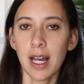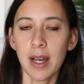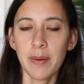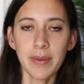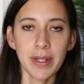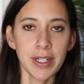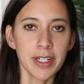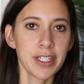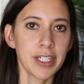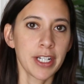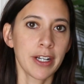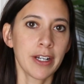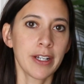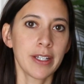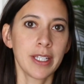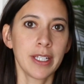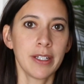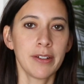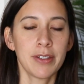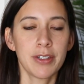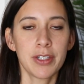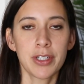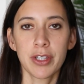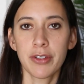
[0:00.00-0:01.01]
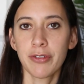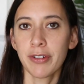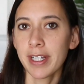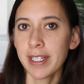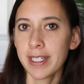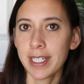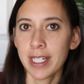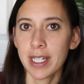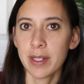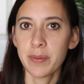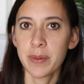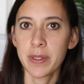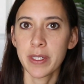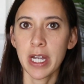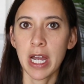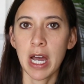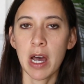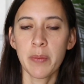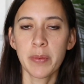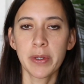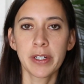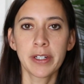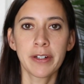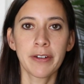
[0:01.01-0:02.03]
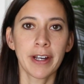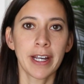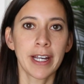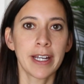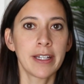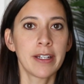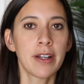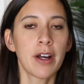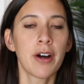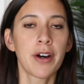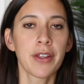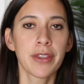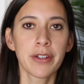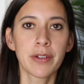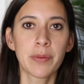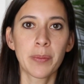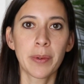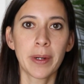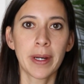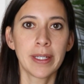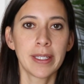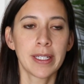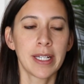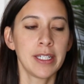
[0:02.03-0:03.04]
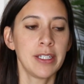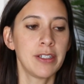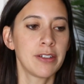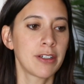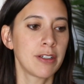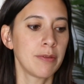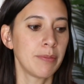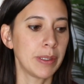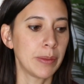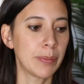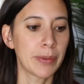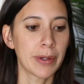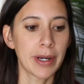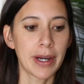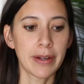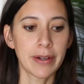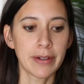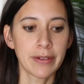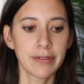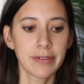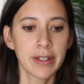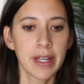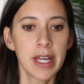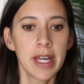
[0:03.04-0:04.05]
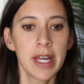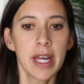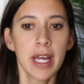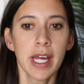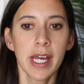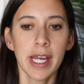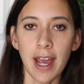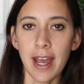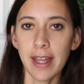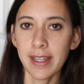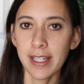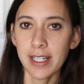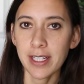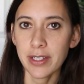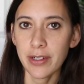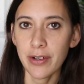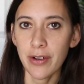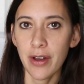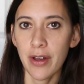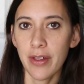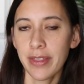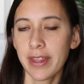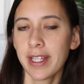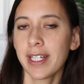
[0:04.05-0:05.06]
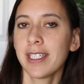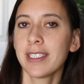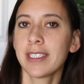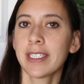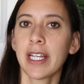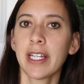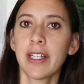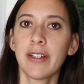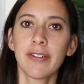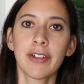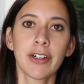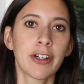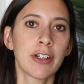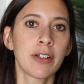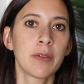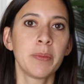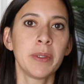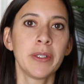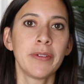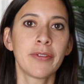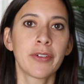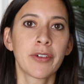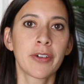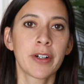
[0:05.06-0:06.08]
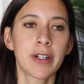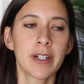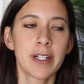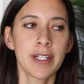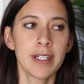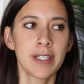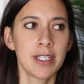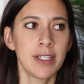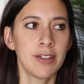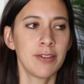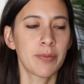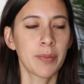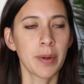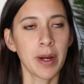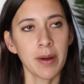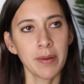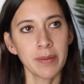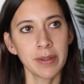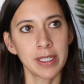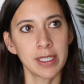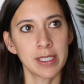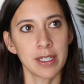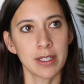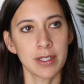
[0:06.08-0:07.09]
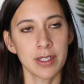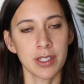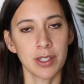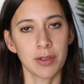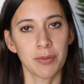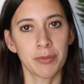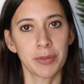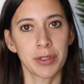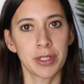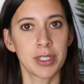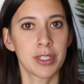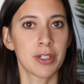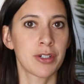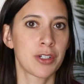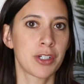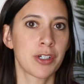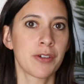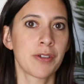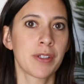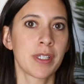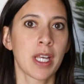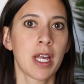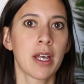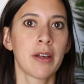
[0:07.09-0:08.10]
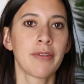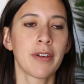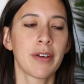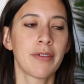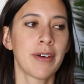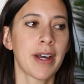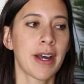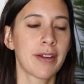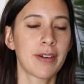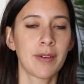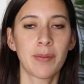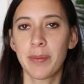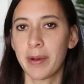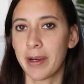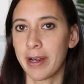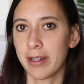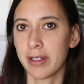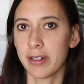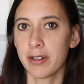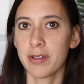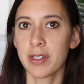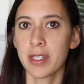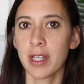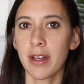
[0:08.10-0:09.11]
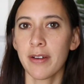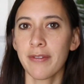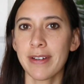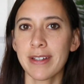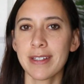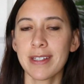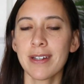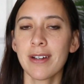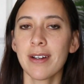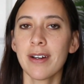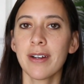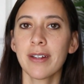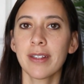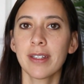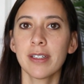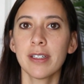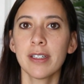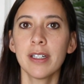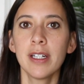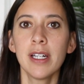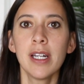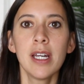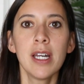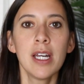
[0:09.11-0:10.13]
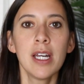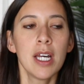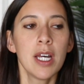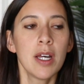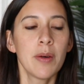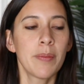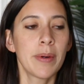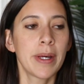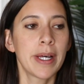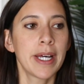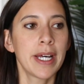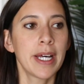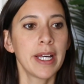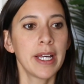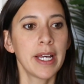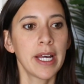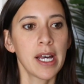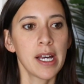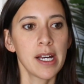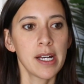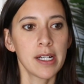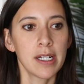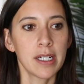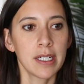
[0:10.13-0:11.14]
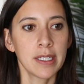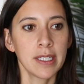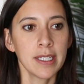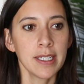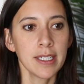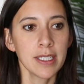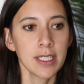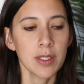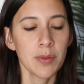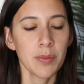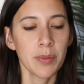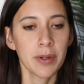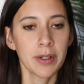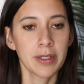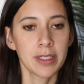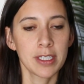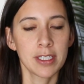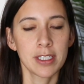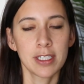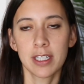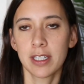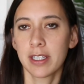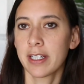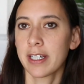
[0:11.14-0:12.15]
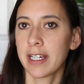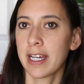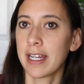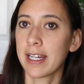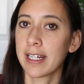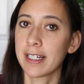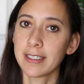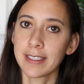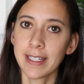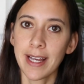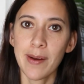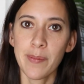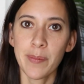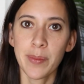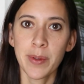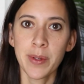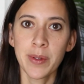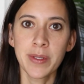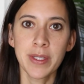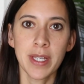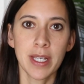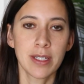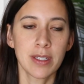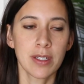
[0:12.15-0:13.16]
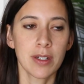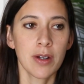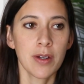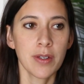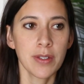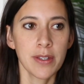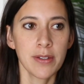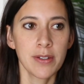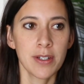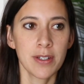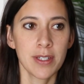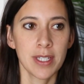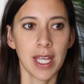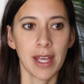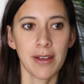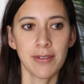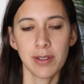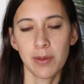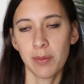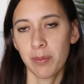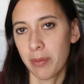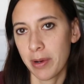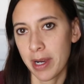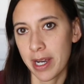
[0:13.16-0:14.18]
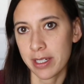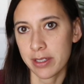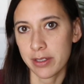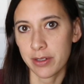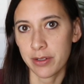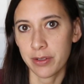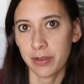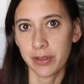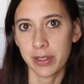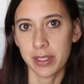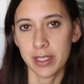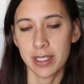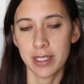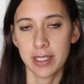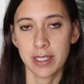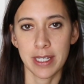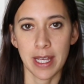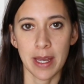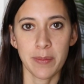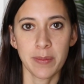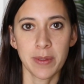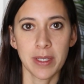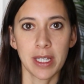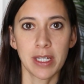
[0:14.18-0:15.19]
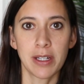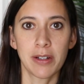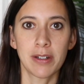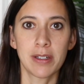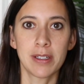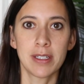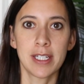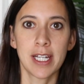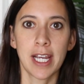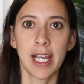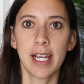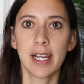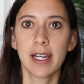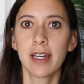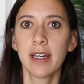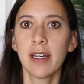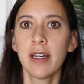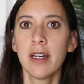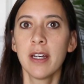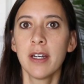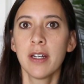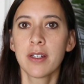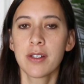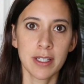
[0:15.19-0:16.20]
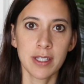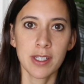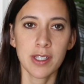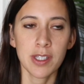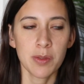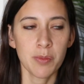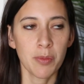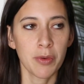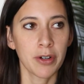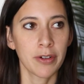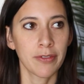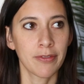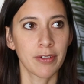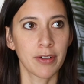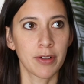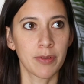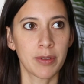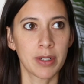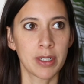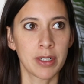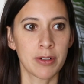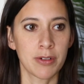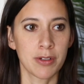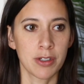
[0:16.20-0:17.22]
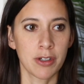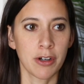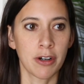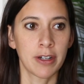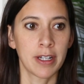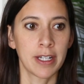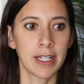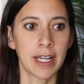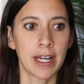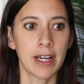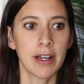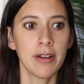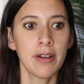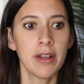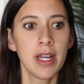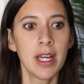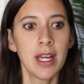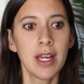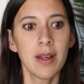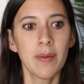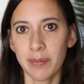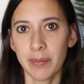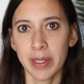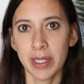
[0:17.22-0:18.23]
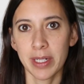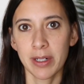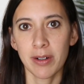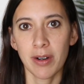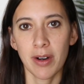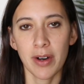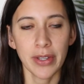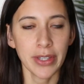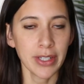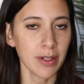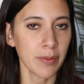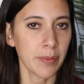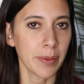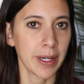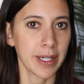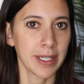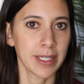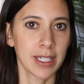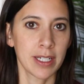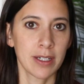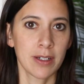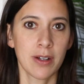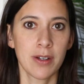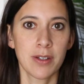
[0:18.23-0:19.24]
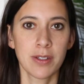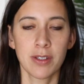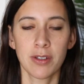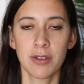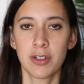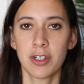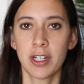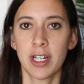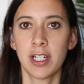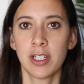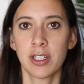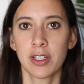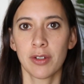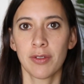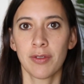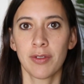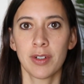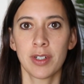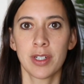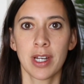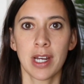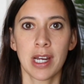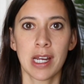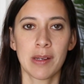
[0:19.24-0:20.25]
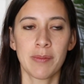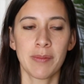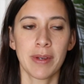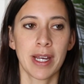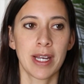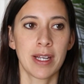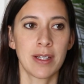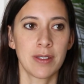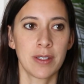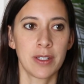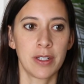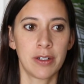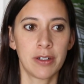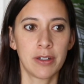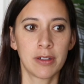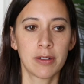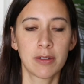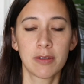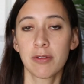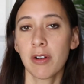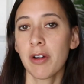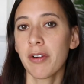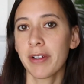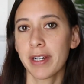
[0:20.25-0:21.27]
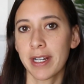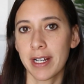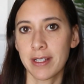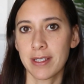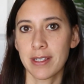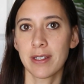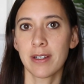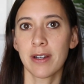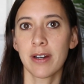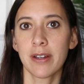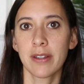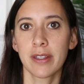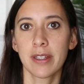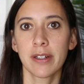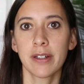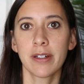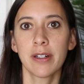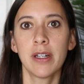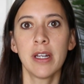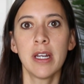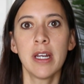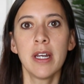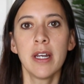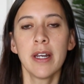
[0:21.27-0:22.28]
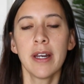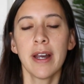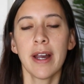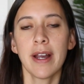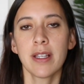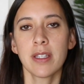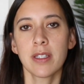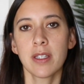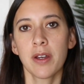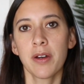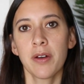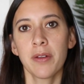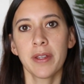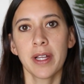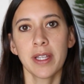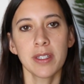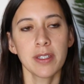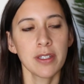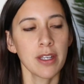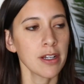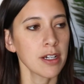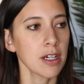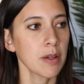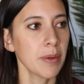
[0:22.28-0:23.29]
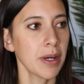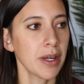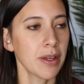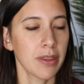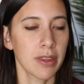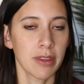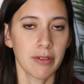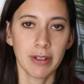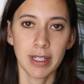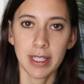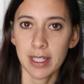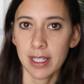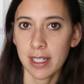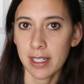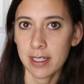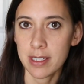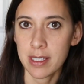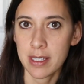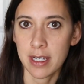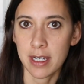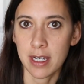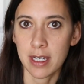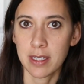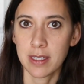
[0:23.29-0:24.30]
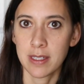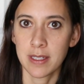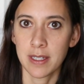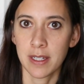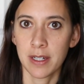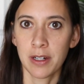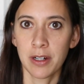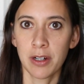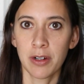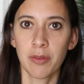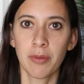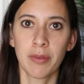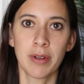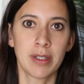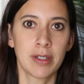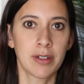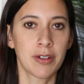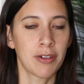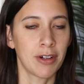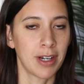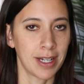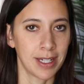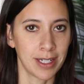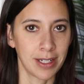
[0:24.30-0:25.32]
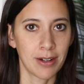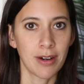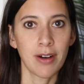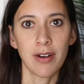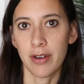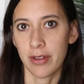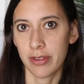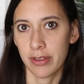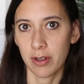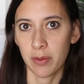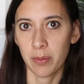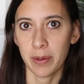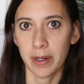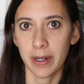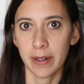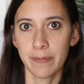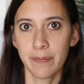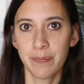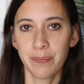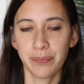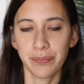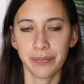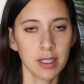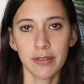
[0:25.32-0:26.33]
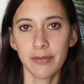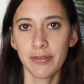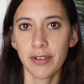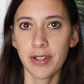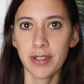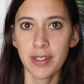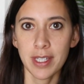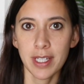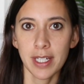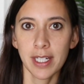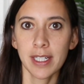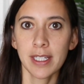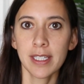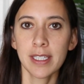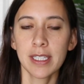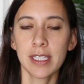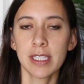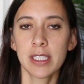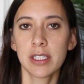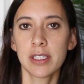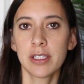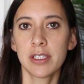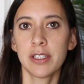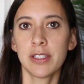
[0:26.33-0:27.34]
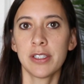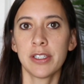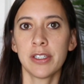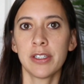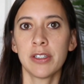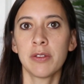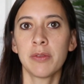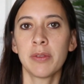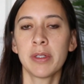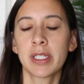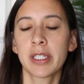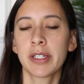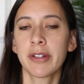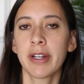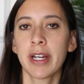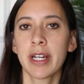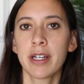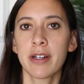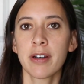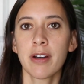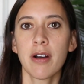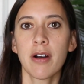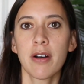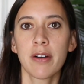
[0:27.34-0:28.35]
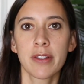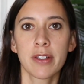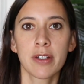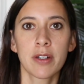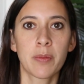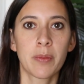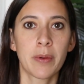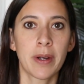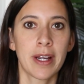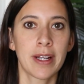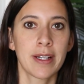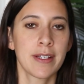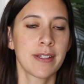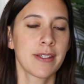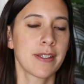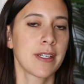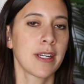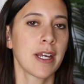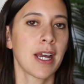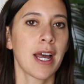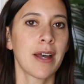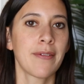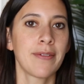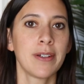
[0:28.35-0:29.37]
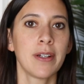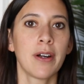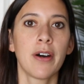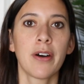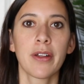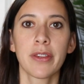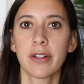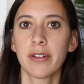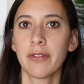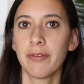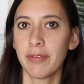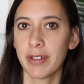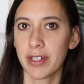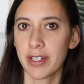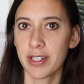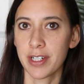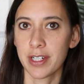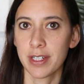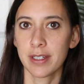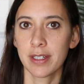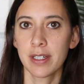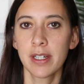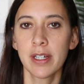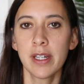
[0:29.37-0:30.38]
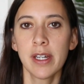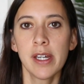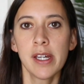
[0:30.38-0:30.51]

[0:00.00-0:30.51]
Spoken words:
I'm going to share with you 3 tips to help you create an author brand that you can be proud of. And these are all things that you've heard before, and you've probably done some research yourself of how to brand yourself as an author. But I think it's important to look at examples and to also just have some practical steps that you can take. This is more for when you're starting out, but your author brand can also change over time as you're growing as an author. And so let's talk about 3 things to consider when creating your author brand. The first thing to do when creating your author brand is to have an author vision.